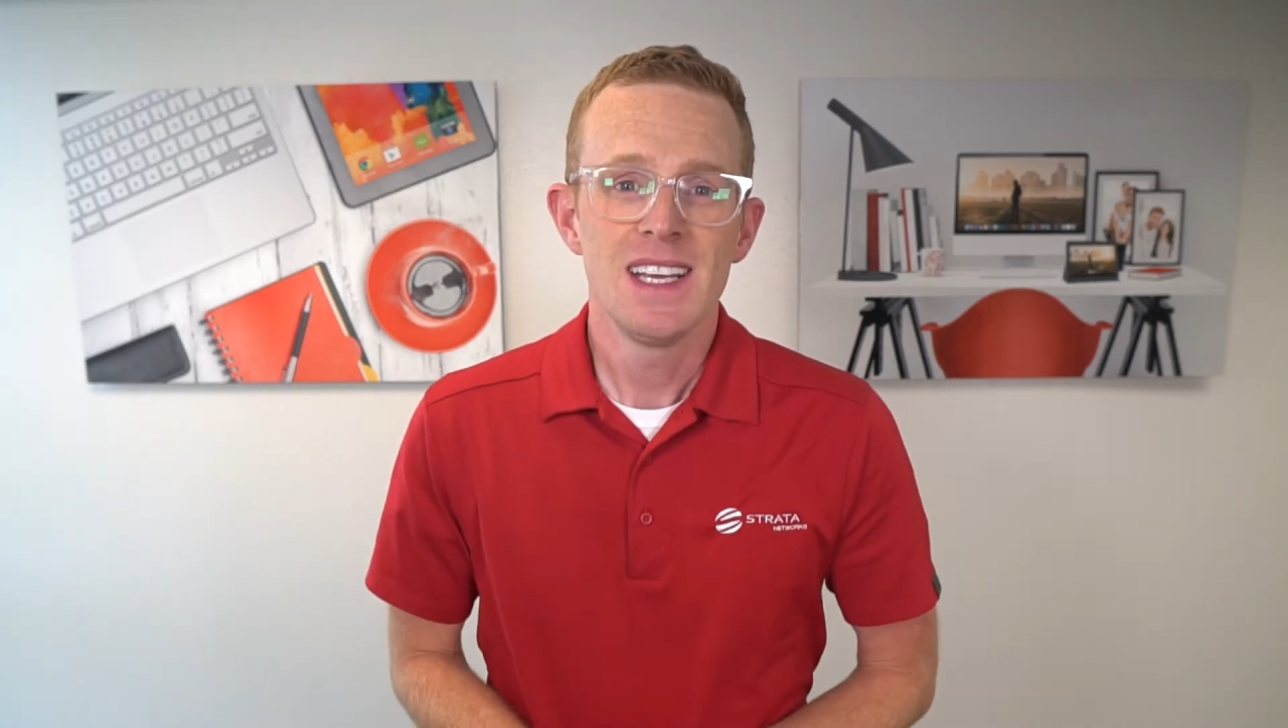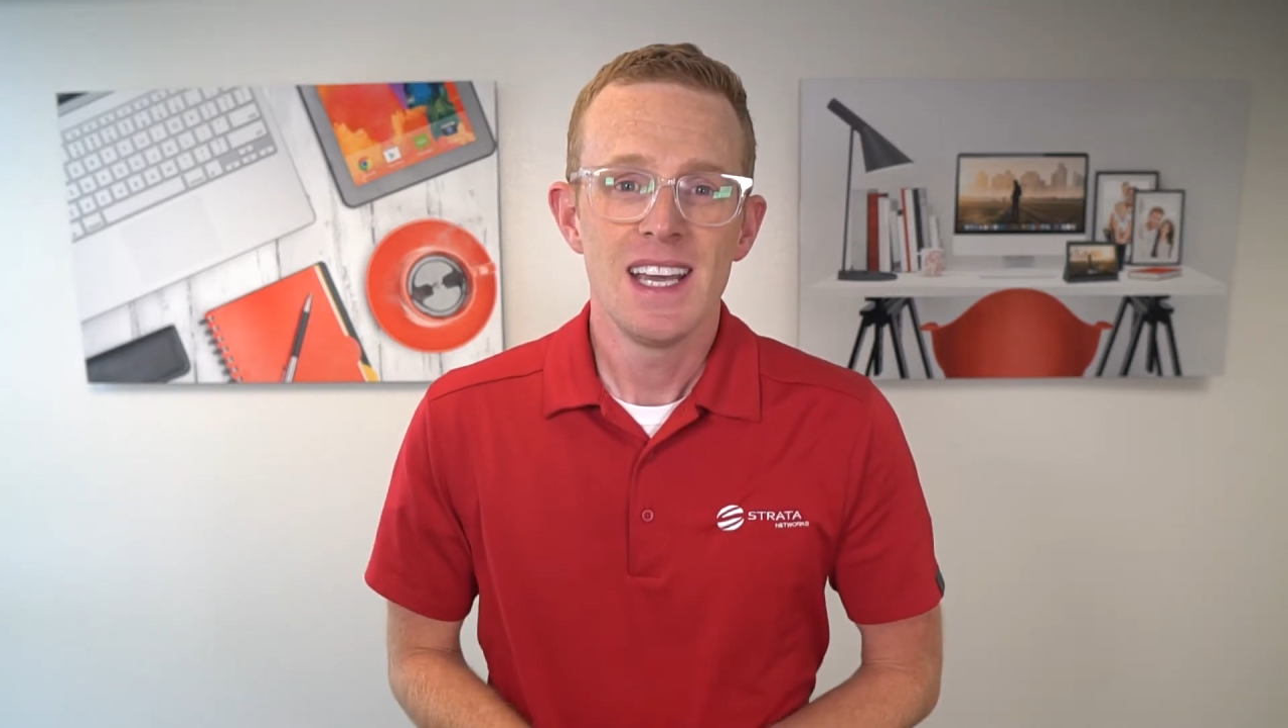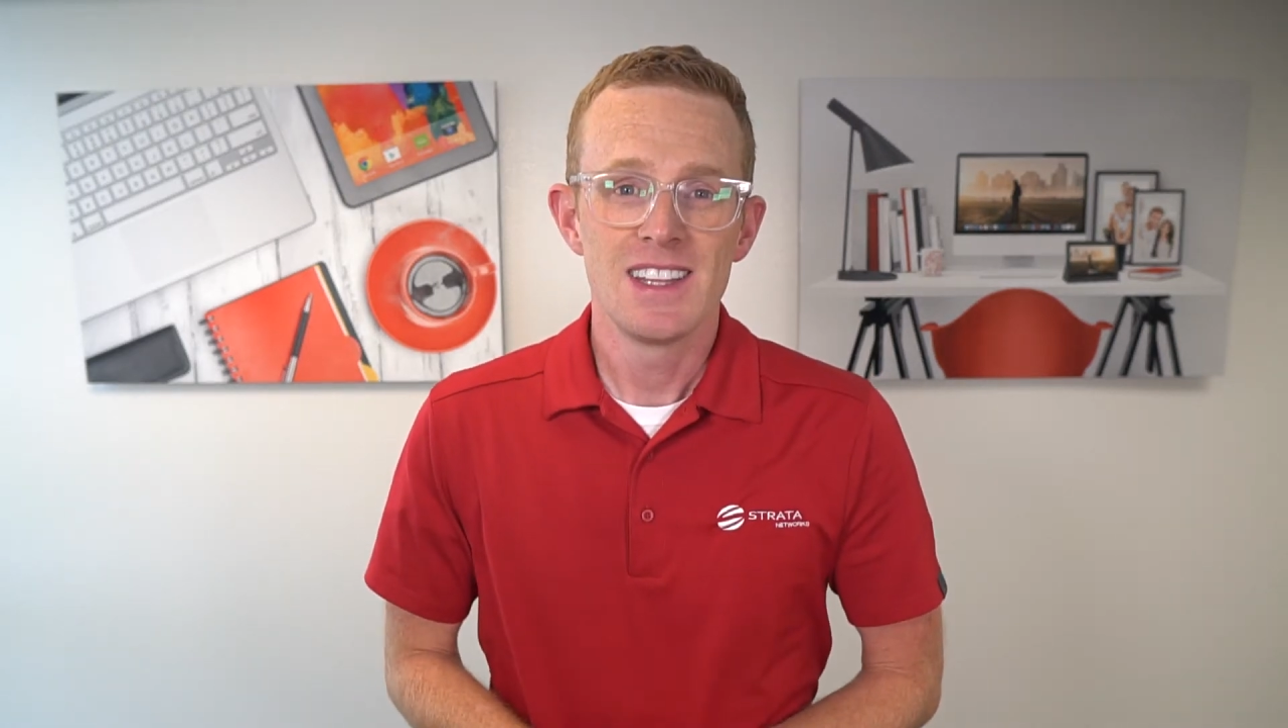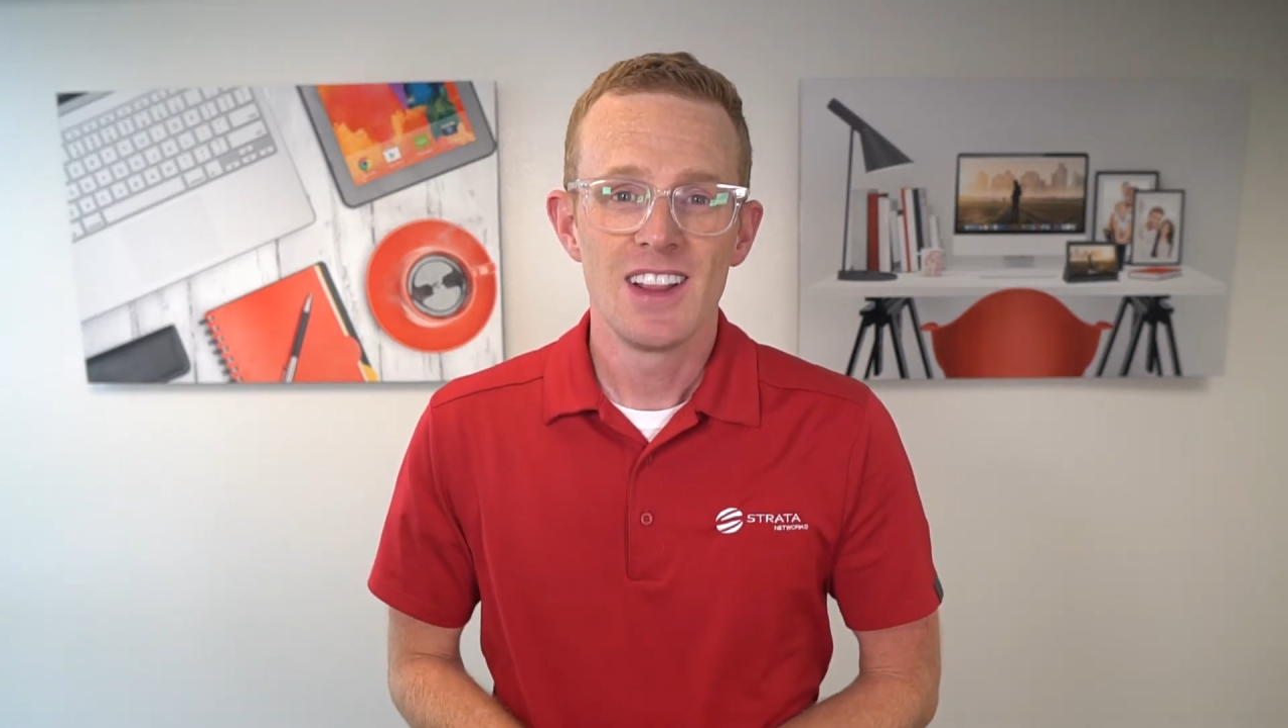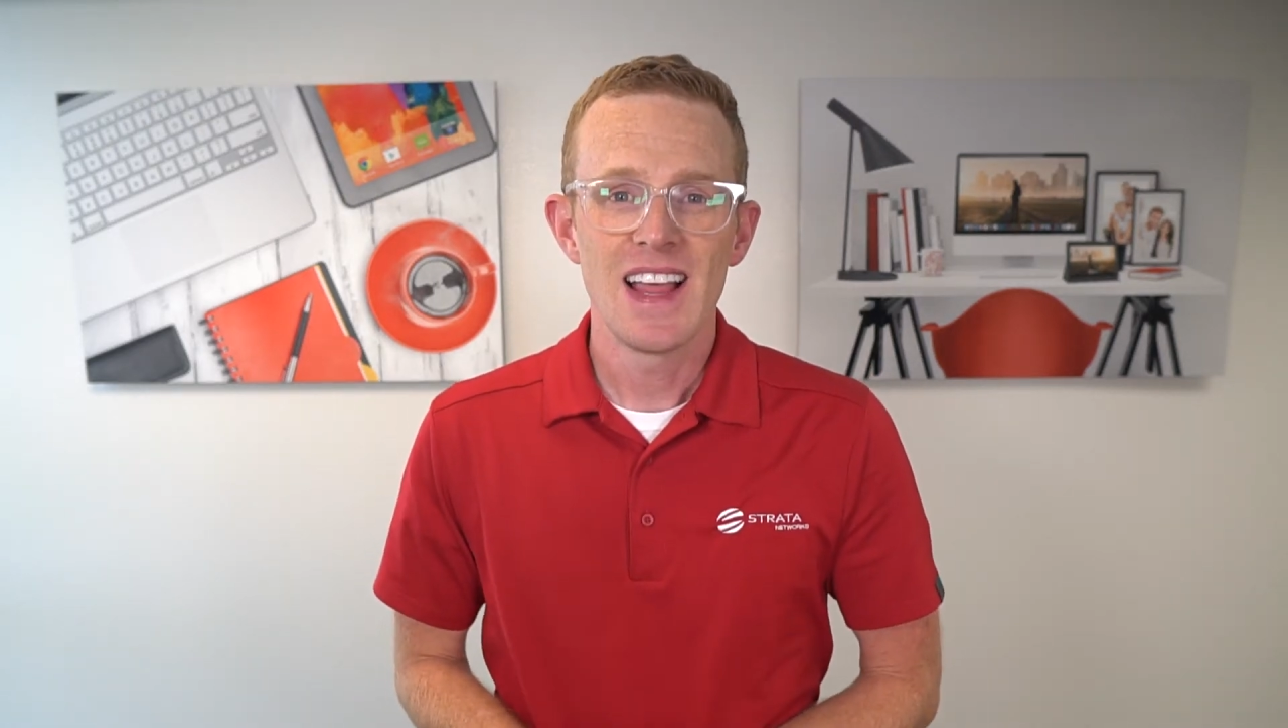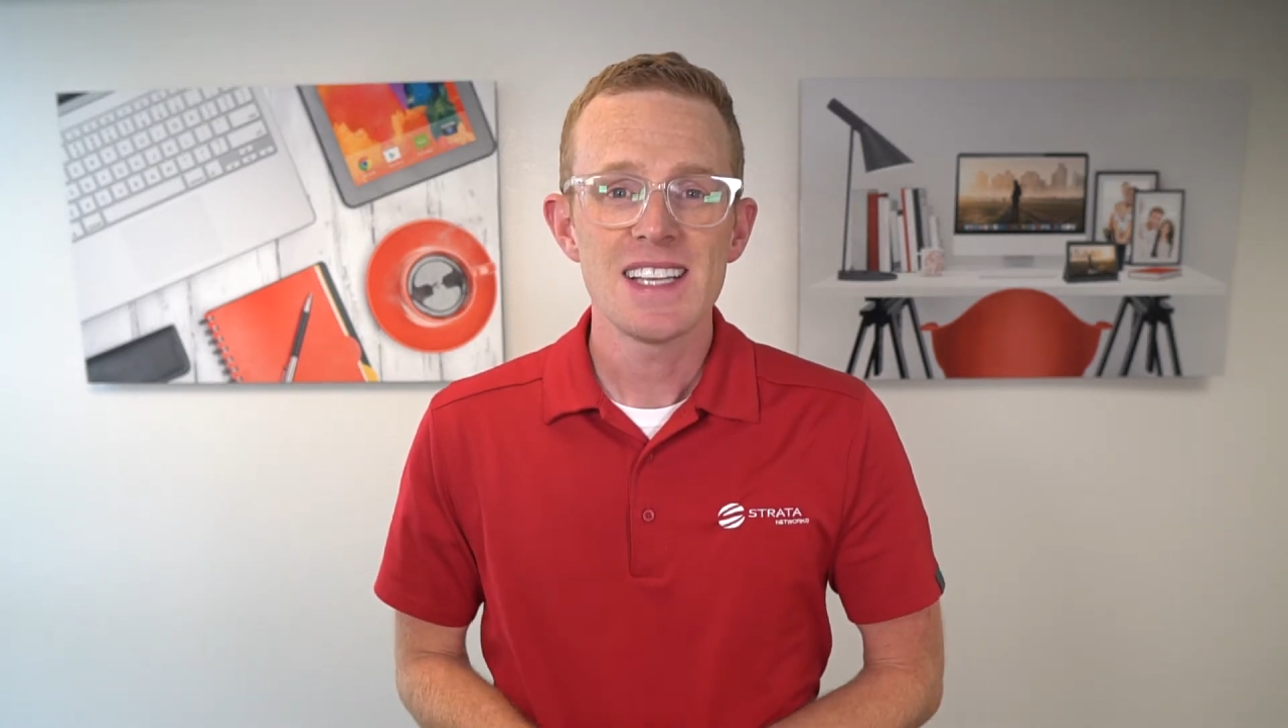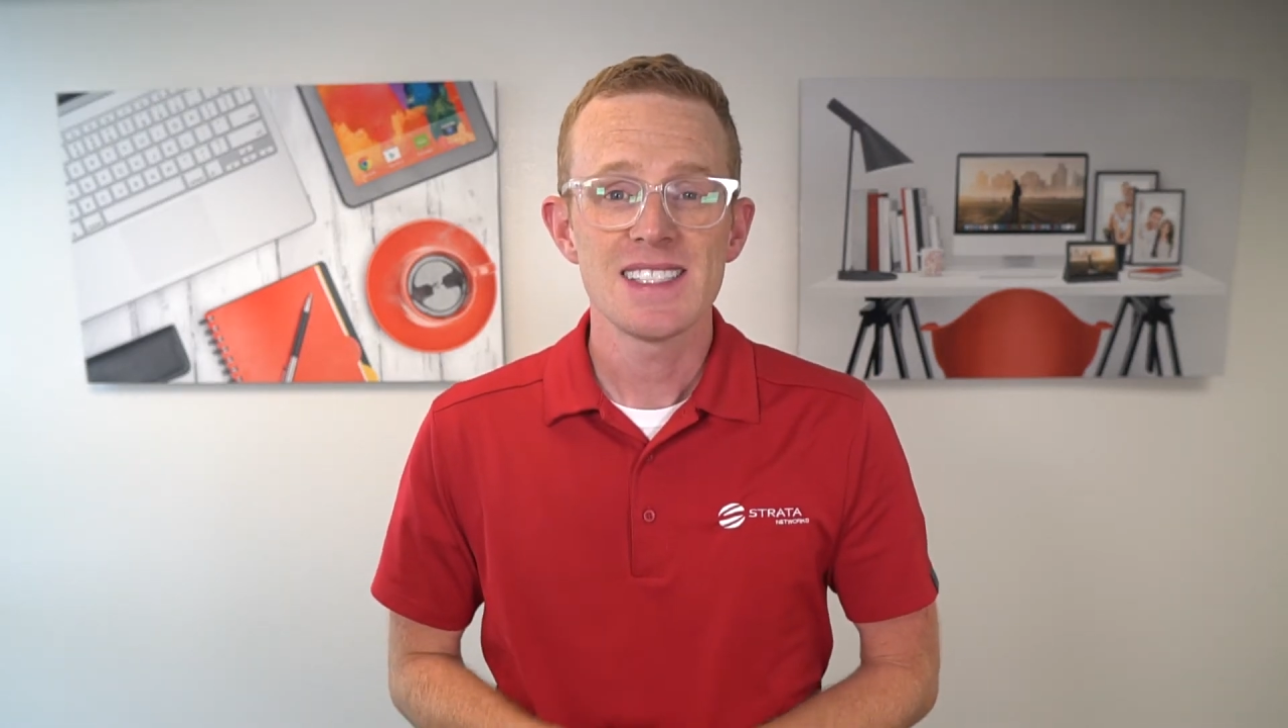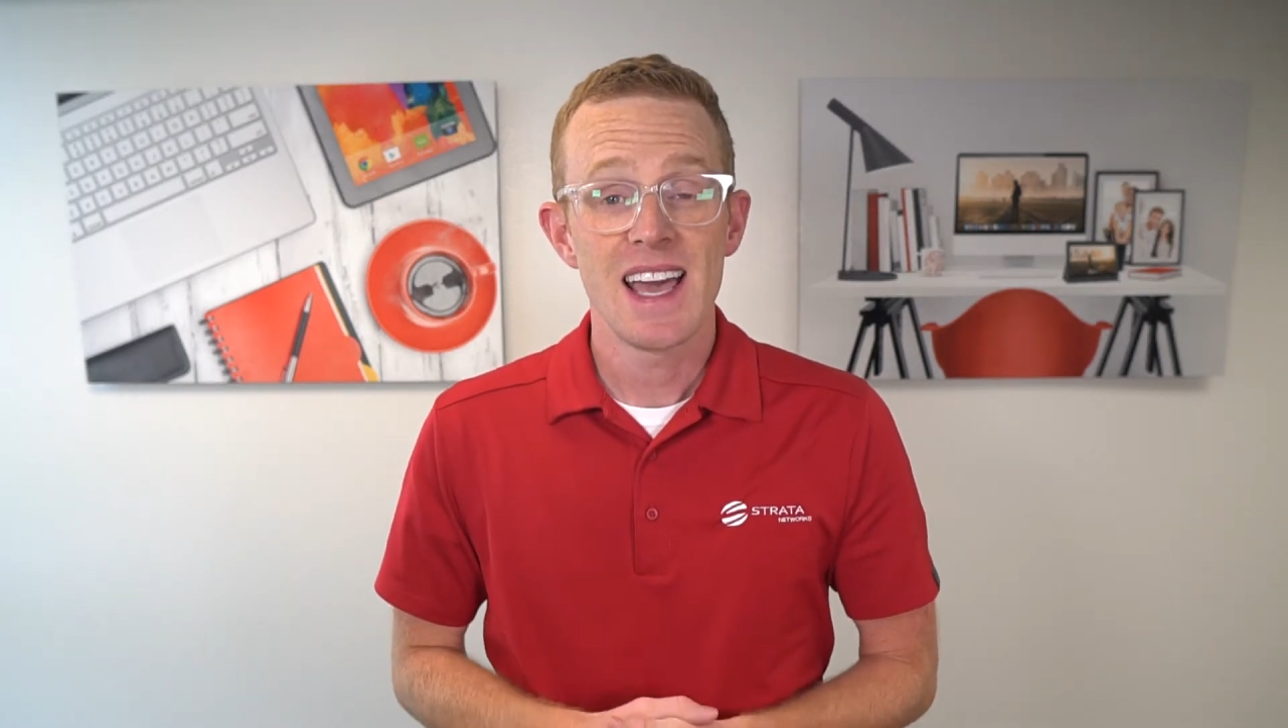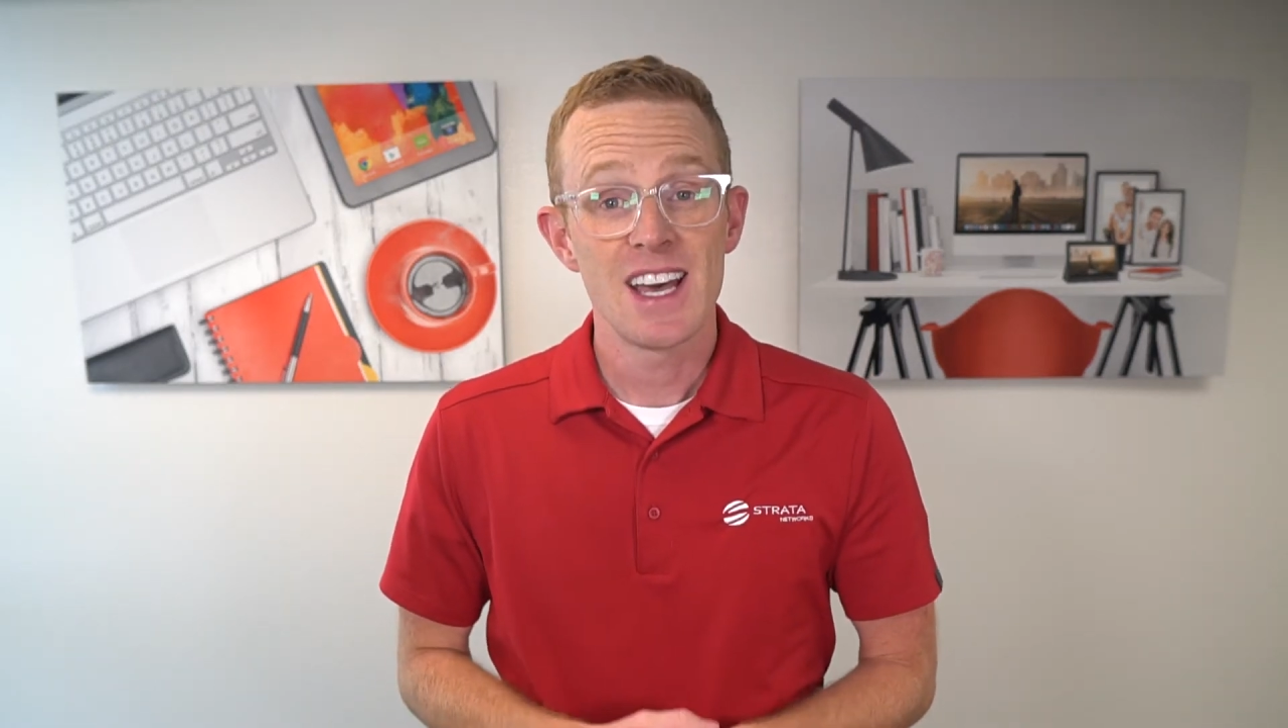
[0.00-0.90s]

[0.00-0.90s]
In the last